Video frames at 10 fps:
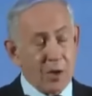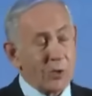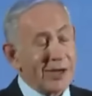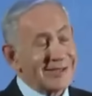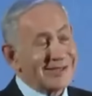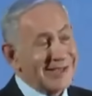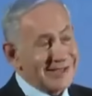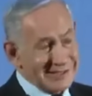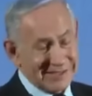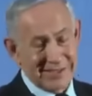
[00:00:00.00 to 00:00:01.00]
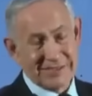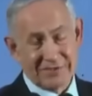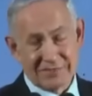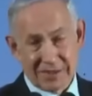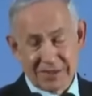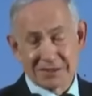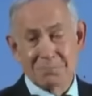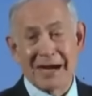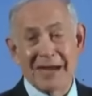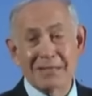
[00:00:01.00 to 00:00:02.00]
We are texting civilians
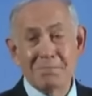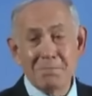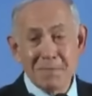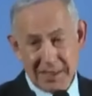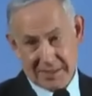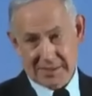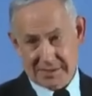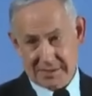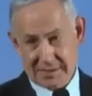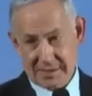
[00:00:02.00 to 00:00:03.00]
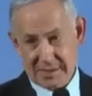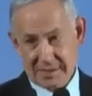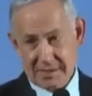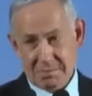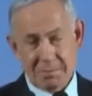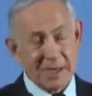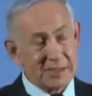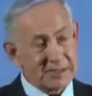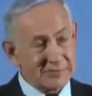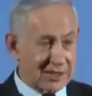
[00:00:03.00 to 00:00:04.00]
by the millions.
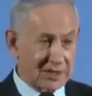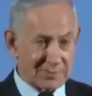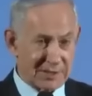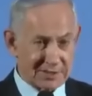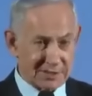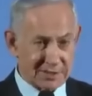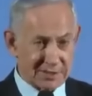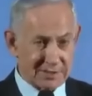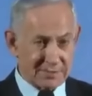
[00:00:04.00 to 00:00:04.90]
Millions of text messages,